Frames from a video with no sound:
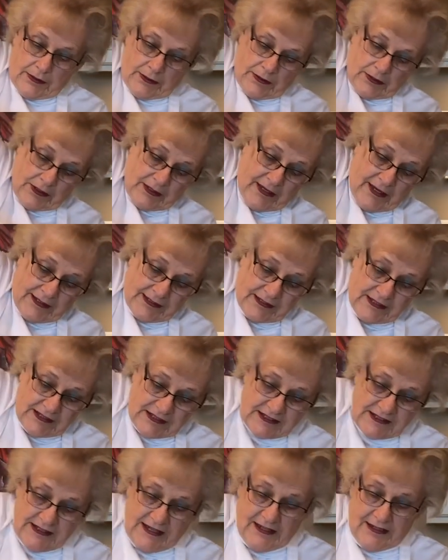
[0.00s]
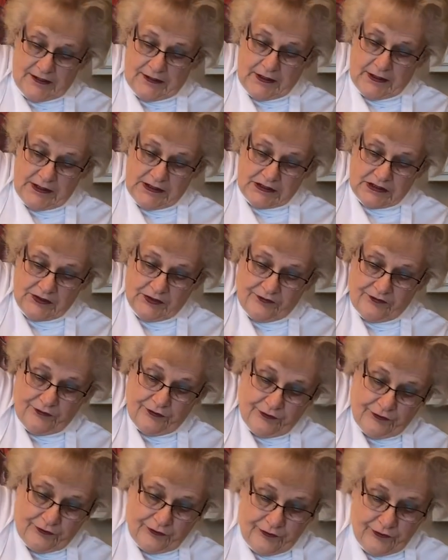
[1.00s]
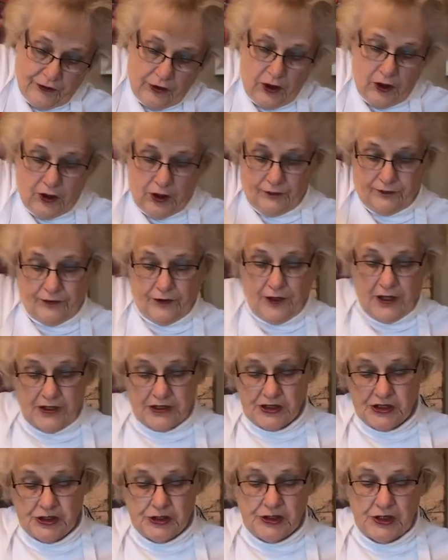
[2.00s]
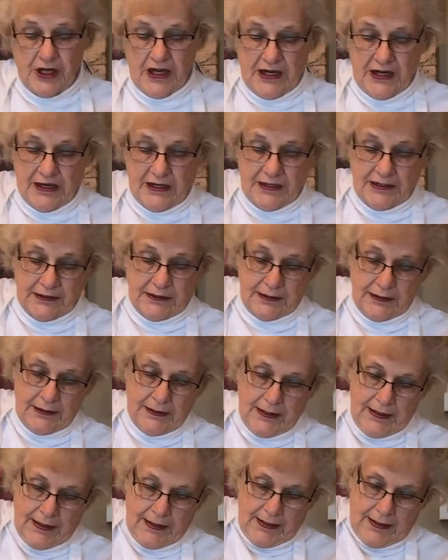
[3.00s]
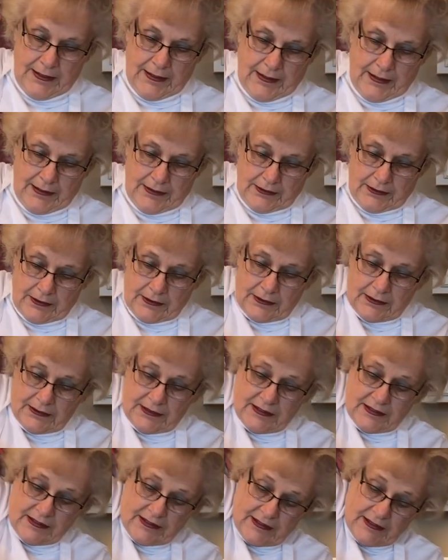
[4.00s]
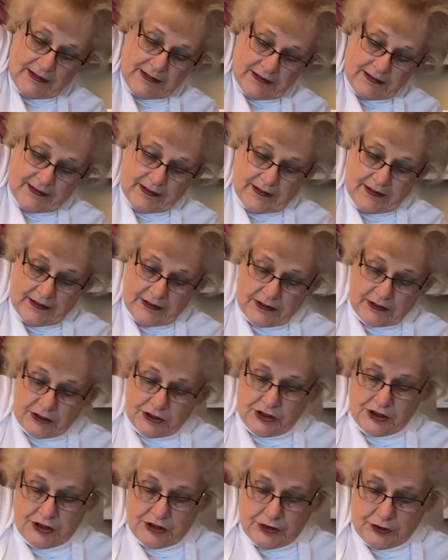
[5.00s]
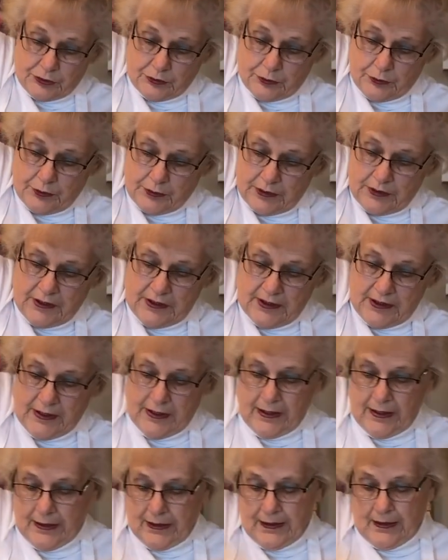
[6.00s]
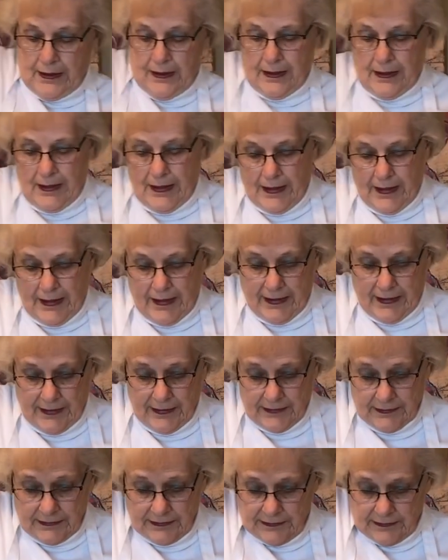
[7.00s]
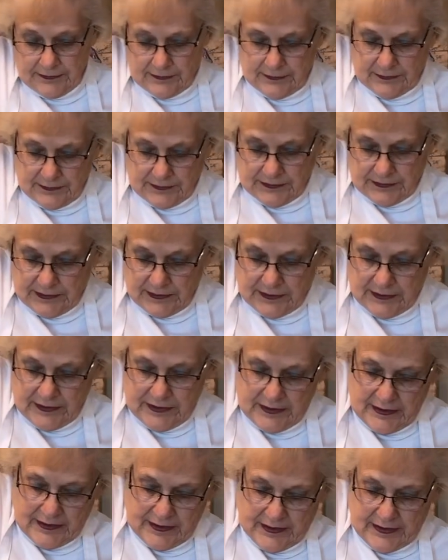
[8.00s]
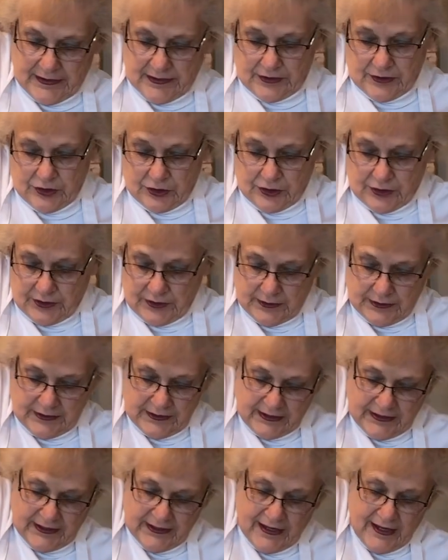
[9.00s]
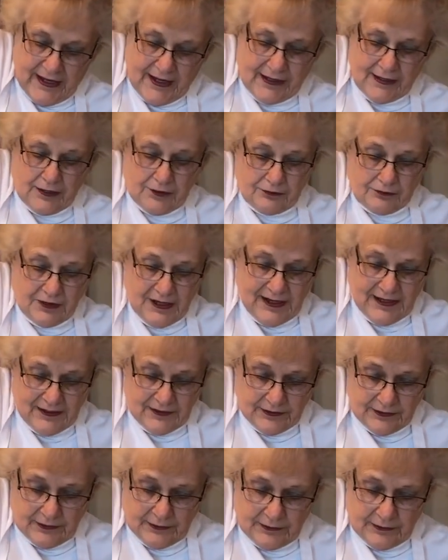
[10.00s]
cut this down as far as you can, and you kind of get it there too. And then you cut it around.